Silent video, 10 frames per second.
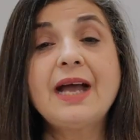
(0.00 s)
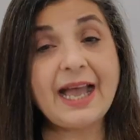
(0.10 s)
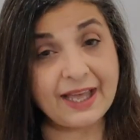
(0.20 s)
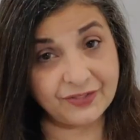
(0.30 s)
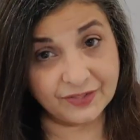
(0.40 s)

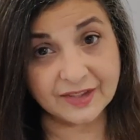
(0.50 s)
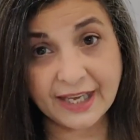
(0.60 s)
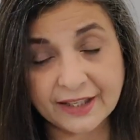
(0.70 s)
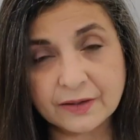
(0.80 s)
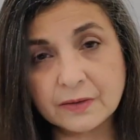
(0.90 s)
And
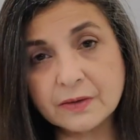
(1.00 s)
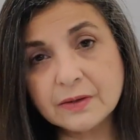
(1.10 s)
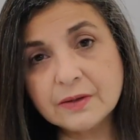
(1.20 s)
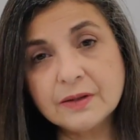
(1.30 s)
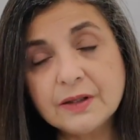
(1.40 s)
then
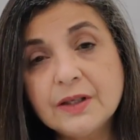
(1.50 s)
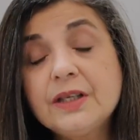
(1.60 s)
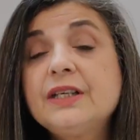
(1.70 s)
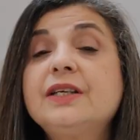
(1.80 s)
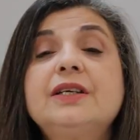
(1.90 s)

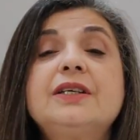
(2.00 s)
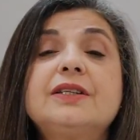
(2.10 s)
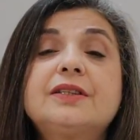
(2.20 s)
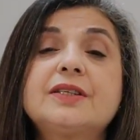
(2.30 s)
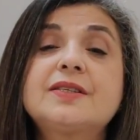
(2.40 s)

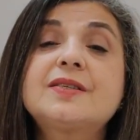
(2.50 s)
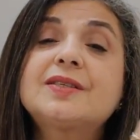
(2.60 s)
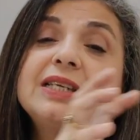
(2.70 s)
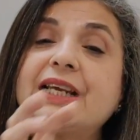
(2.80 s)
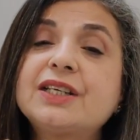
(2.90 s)
the
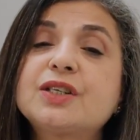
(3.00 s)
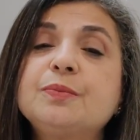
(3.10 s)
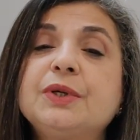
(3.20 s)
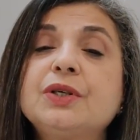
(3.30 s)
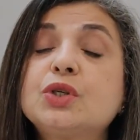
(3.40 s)

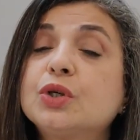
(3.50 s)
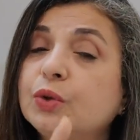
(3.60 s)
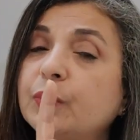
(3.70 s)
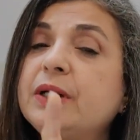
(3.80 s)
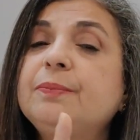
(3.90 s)
statement
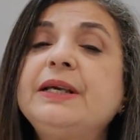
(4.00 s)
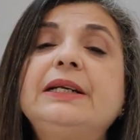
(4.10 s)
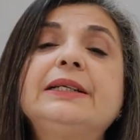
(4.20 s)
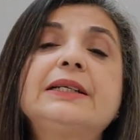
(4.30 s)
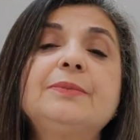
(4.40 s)
will be a
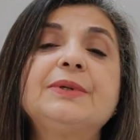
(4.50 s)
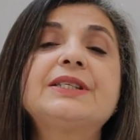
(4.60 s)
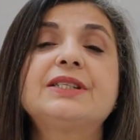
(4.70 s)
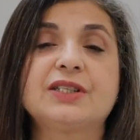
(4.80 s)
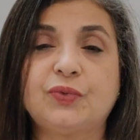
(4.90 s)
little
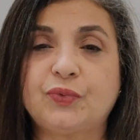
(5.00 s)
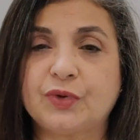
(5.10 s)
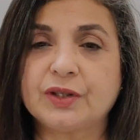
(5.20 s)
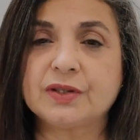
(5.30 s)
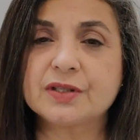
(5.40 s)
bit
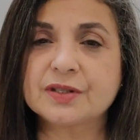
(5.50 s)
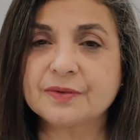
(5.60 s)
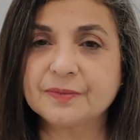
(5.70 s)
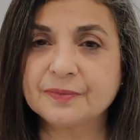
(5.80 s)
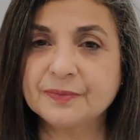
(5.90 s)
different.
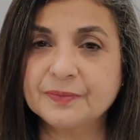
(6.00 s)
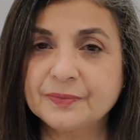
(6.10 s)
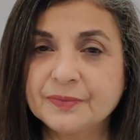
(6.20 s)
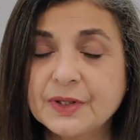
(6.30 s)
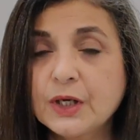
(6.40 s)

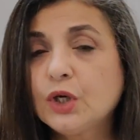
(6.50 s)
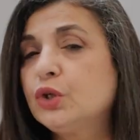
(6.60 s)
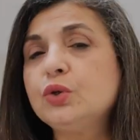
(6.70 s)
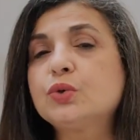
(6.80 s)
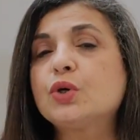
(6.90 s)

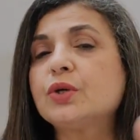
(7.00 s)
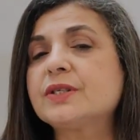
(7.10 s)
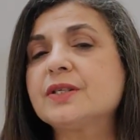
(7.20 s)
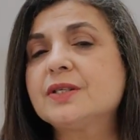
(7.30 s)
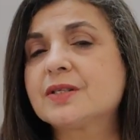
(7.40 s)
You don't
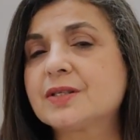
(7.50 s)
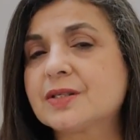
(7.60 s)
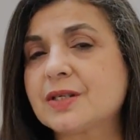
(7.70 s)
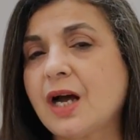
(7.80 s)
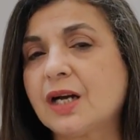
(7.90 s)

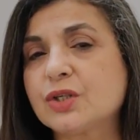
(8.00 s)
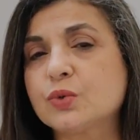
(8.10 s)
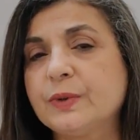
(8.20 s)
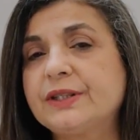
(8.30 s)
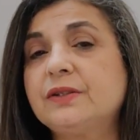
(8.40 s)
start
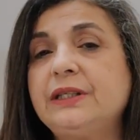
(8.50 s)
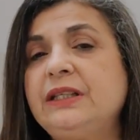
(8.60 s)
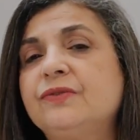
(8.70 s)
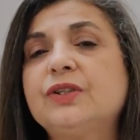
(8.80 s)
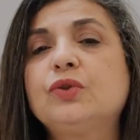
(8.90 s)
with
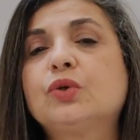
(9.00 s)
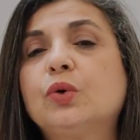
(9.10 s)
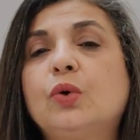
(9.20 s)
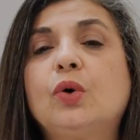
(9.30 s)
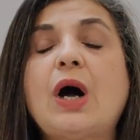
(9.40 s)
even
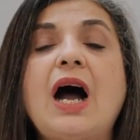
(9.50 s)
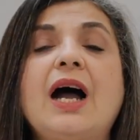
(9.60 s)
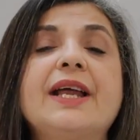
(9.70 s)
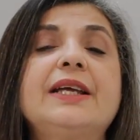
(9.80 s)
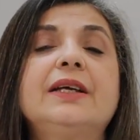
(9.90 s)
though
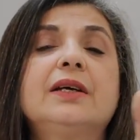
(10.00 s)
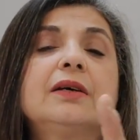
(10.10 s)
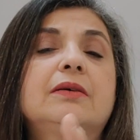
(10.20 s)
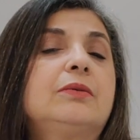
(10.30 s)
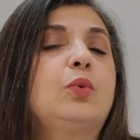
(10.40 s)
I
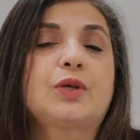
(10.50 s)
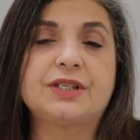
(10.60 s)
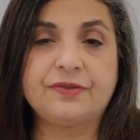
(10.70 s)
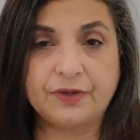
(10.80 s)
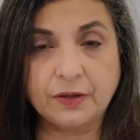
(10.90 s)

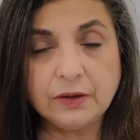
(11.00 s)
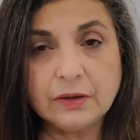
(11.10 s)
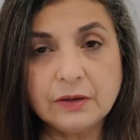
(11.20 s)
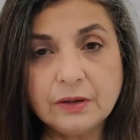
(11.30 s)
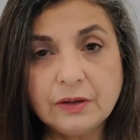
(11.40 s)
whatever.
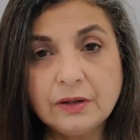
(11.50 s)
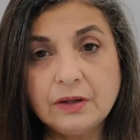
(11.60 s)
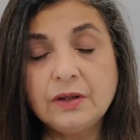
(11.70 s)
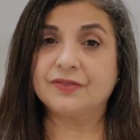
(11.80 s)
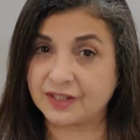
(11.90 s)

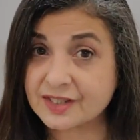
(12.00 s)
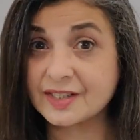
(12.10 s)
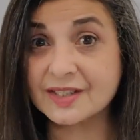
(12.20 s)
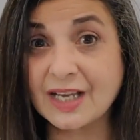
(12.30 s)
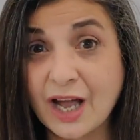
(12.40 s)
This
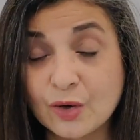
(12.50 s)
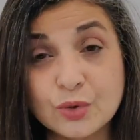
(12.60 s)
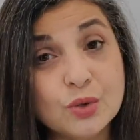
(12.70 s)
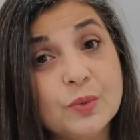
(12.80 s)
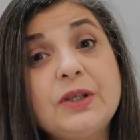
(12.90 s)
is how
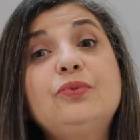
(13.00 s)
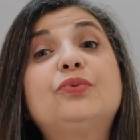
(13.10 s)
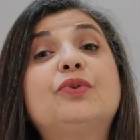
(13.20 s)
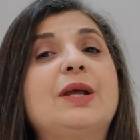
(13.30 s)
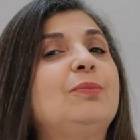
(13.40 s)
you will
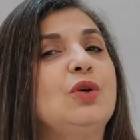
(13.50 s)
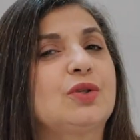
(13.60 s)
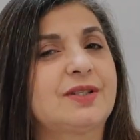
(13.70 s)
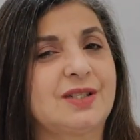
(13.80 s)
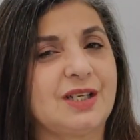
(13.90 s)
frame your
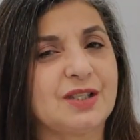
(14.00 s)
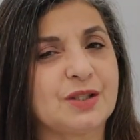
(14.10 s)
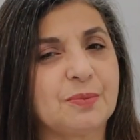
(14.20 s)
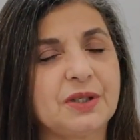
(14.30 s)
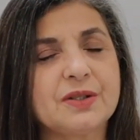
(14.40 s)

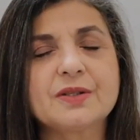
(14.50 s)
statement.